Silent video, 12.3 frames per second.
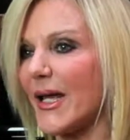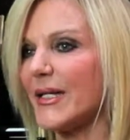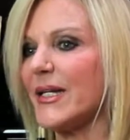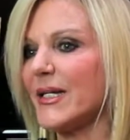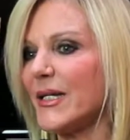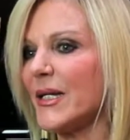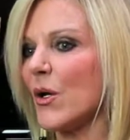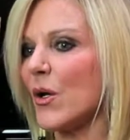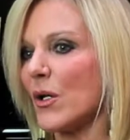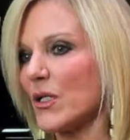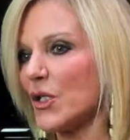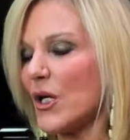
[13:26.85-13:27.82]
and he
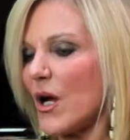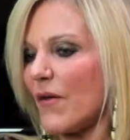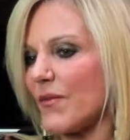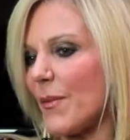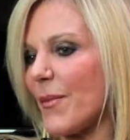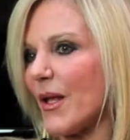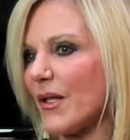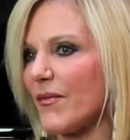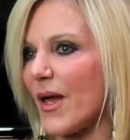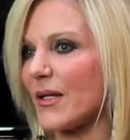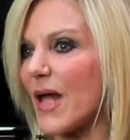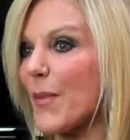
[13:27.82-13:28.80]
took off the belly
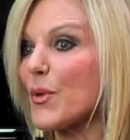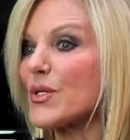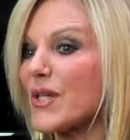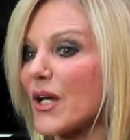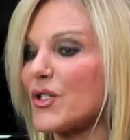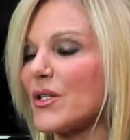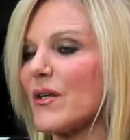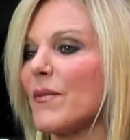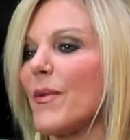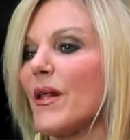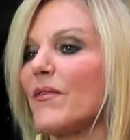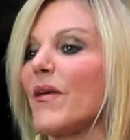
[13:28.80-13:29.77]
fat, liposuction
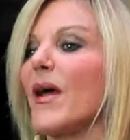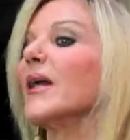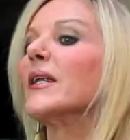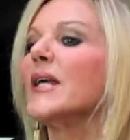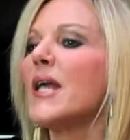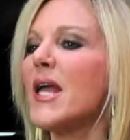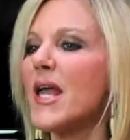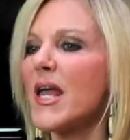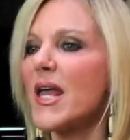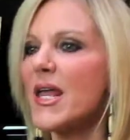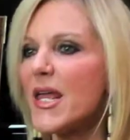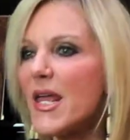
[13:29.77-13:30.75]
of the belly fat.
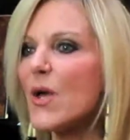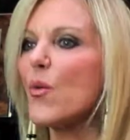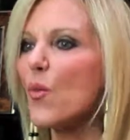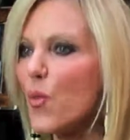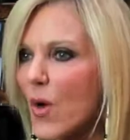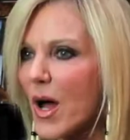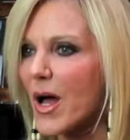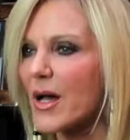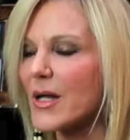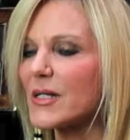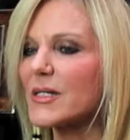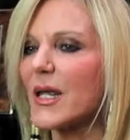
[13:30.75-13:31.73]
It
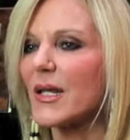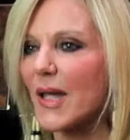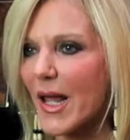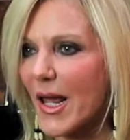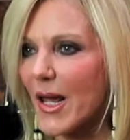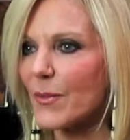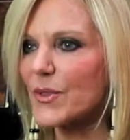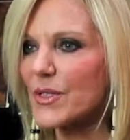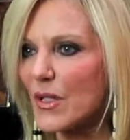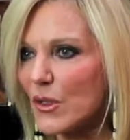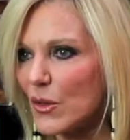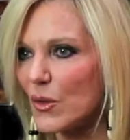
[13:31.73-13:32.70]
was an
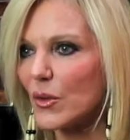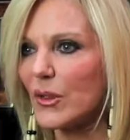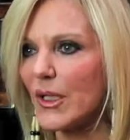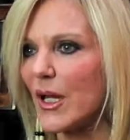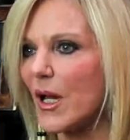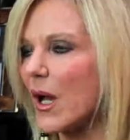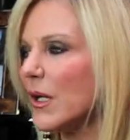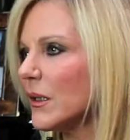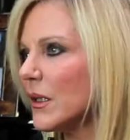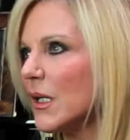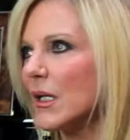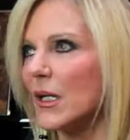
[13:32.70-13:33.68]
absolutely
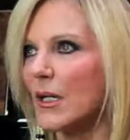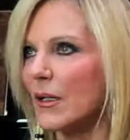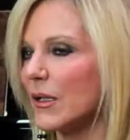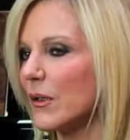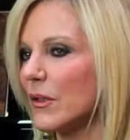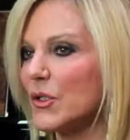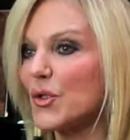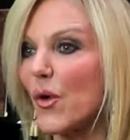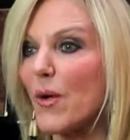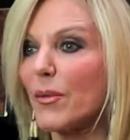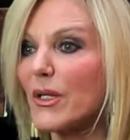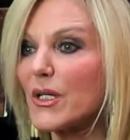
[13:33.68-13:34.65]

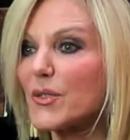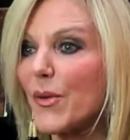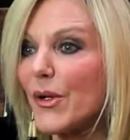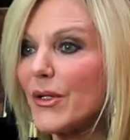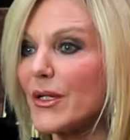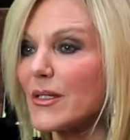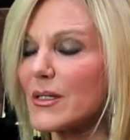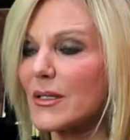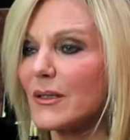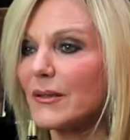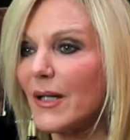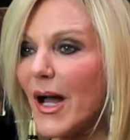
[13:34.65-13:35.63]
enjoyable
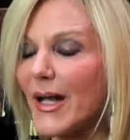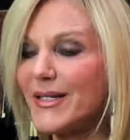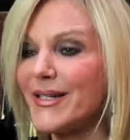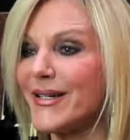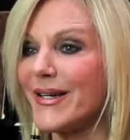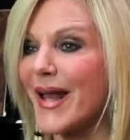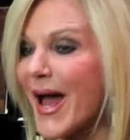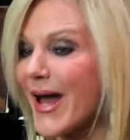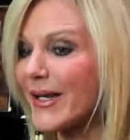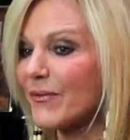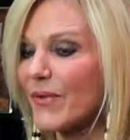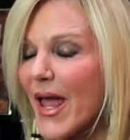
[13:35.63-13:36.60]
experience. I did
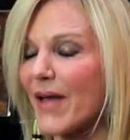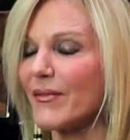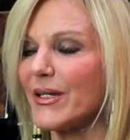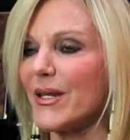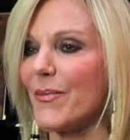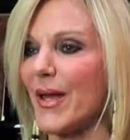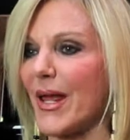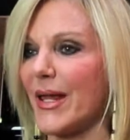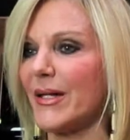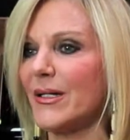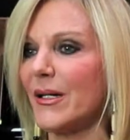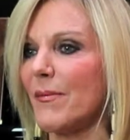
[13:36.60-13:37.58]
not have any
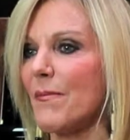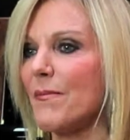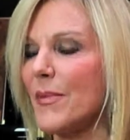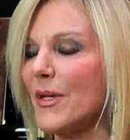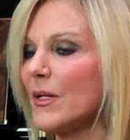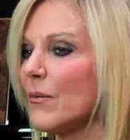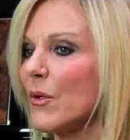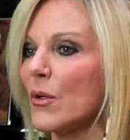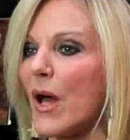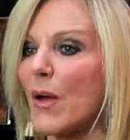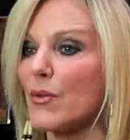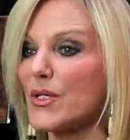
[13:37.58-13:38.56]
pain.
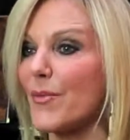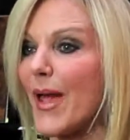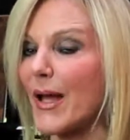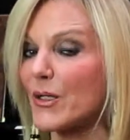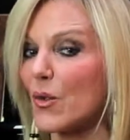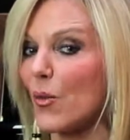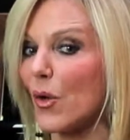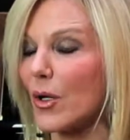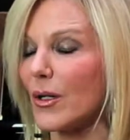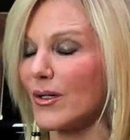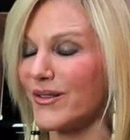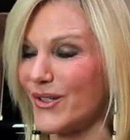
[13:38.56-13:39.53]
Minimal. I was back to
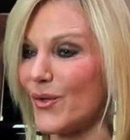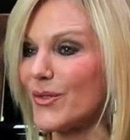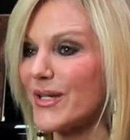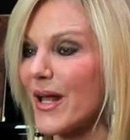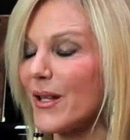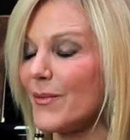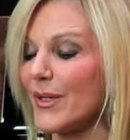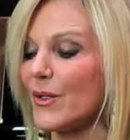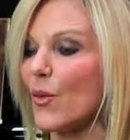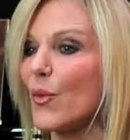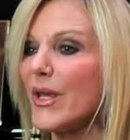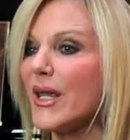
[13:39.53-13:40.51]
work, don't tell him,
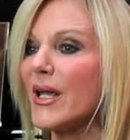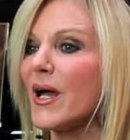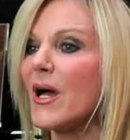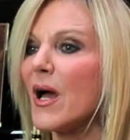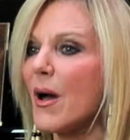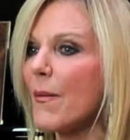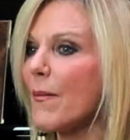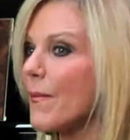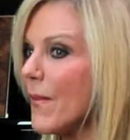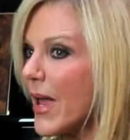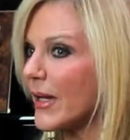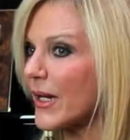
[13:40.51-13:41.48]
in a week.
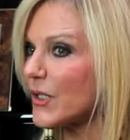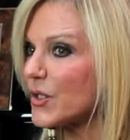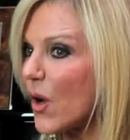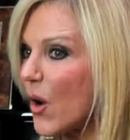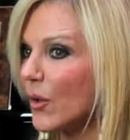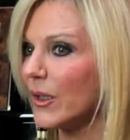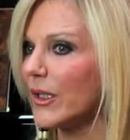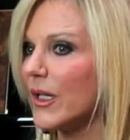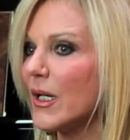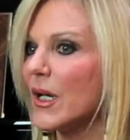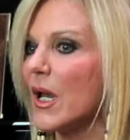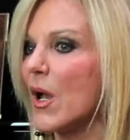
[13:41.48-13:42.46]
And I
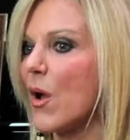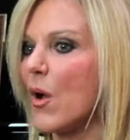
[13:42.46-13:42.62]
totally